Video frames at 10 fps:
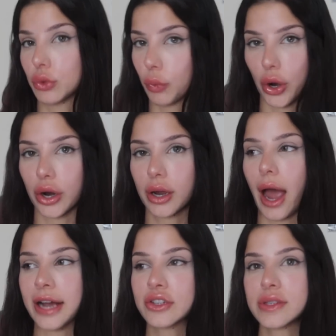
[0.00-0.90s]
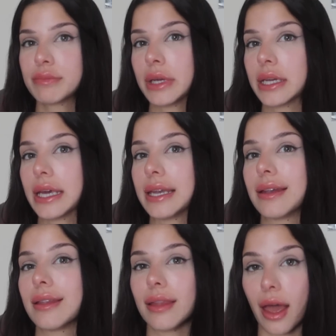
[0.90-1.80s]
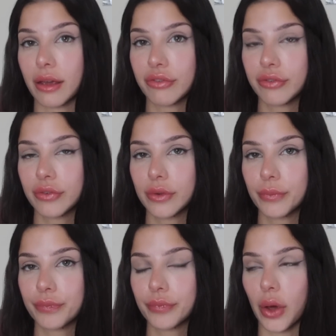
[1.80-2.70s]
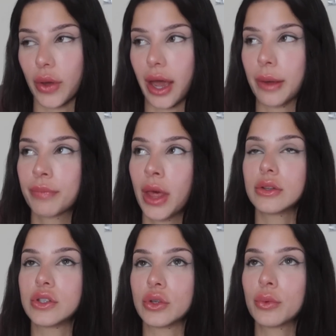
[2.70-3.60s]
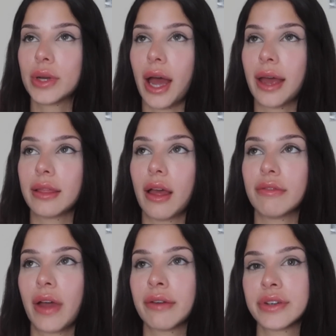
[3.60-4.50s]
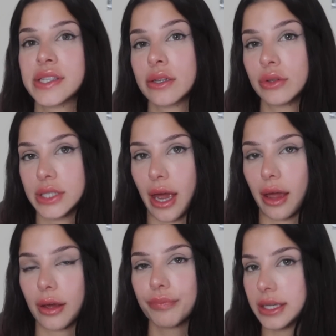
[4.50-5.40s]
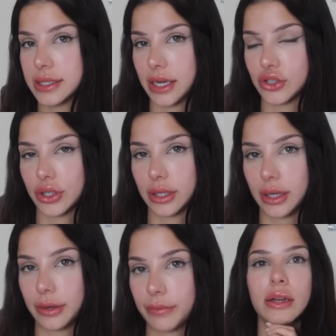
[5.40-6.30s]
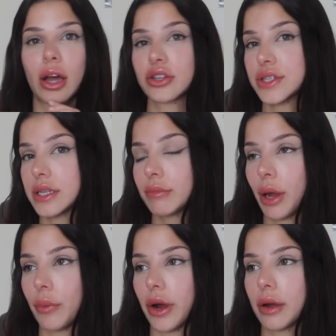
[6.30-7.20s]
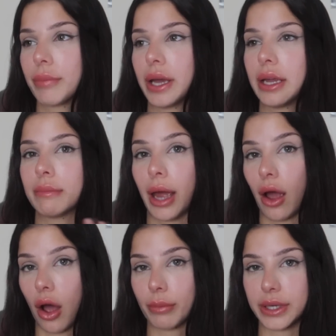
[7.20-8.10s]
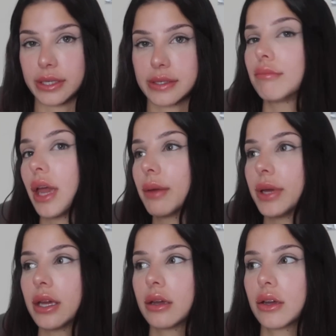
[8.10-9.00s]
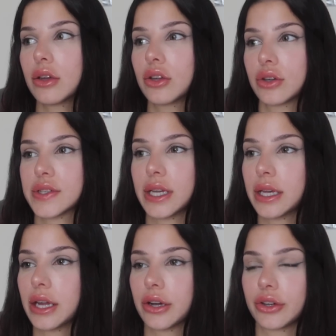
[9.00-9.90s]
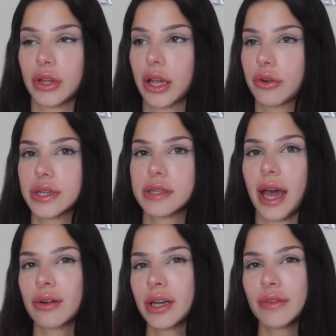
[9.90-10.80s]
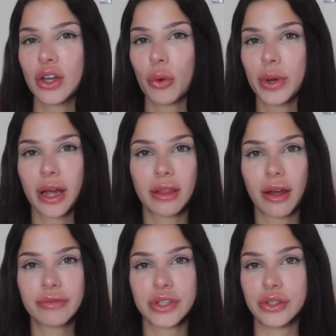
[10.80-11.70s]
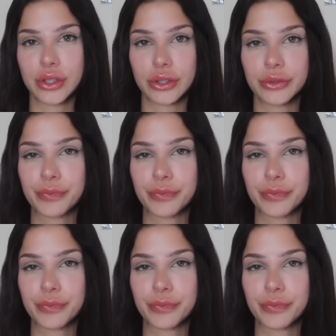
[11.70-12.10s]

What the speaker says: work. I just mean in life. Okay? Do what I love every single day intentionally. Not just in my work, but in my hobbies. Maybe you're sitting here and you're like, Carissa, I don't even know what I love to do.